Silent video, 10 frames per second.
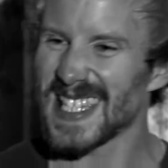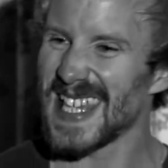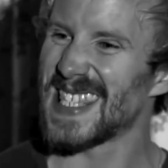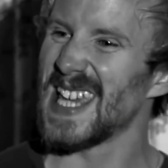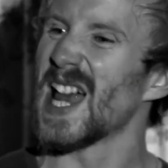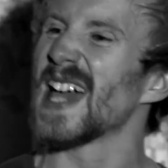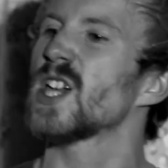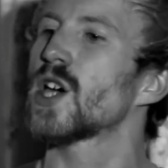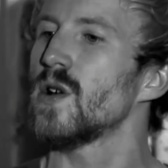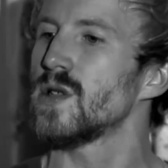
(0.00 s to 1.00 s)
city
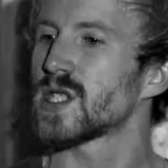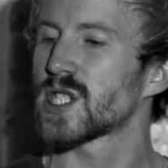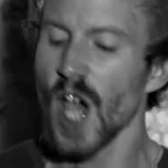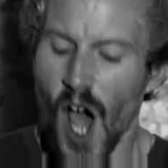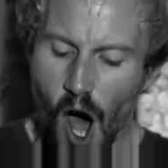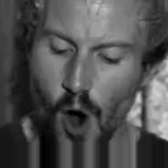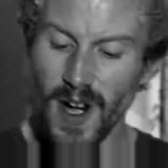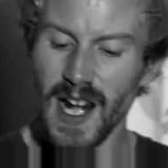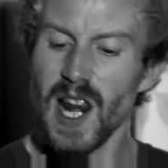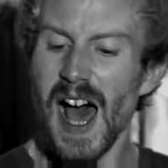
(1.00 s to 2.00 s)
like ghosts,
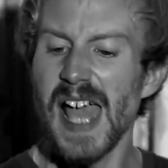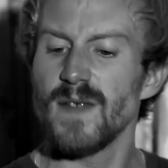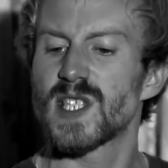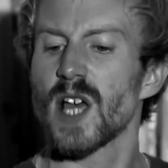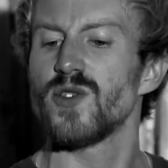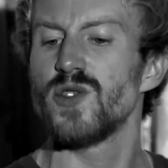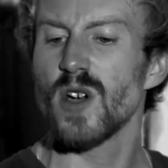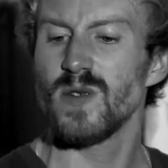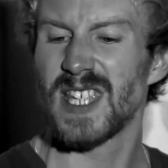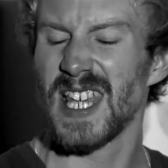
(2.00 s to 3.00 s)
holding lives
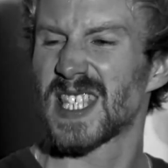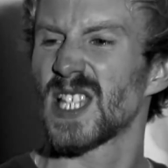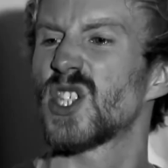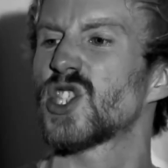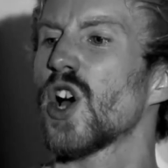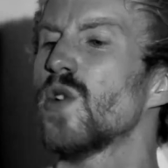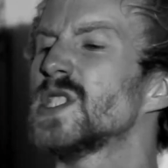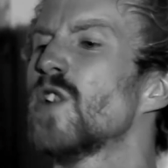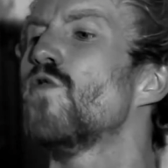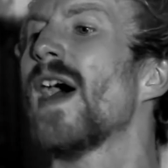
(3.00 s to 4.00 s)
unnoticed and
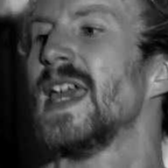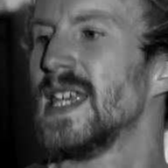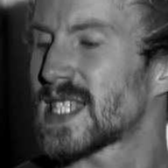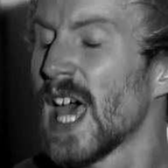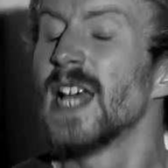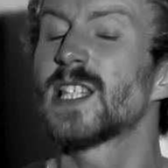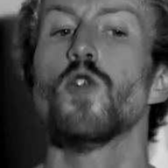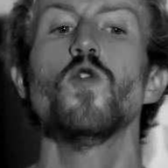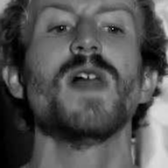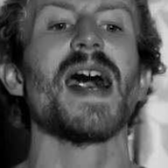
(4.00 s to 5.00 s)
souls erased,
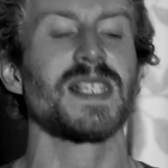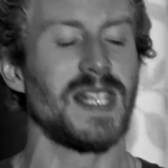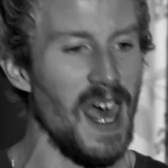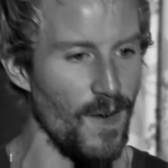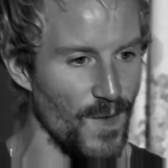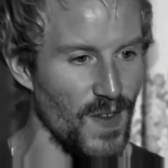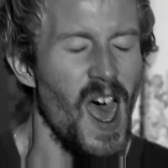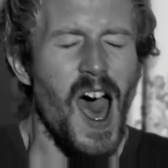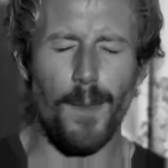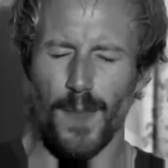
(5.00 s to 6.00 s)
till all that's left
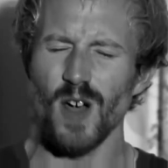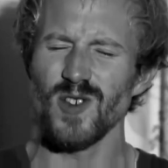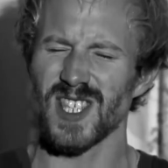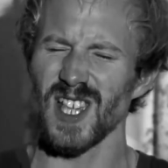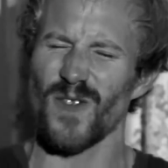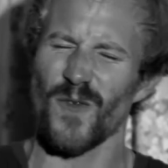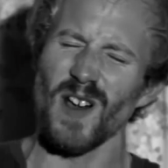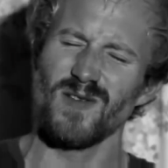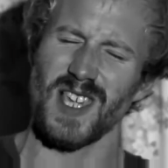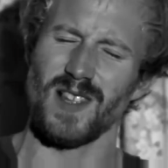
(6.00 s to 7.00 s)
are posters
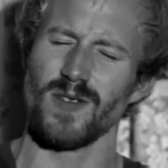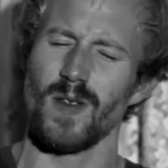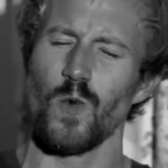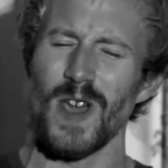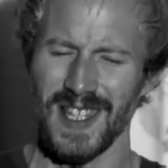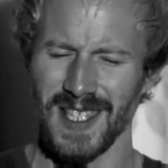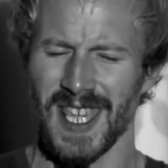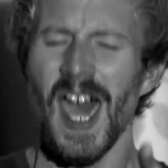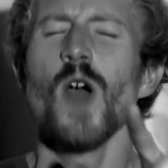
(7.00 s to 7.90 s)
floating on the wind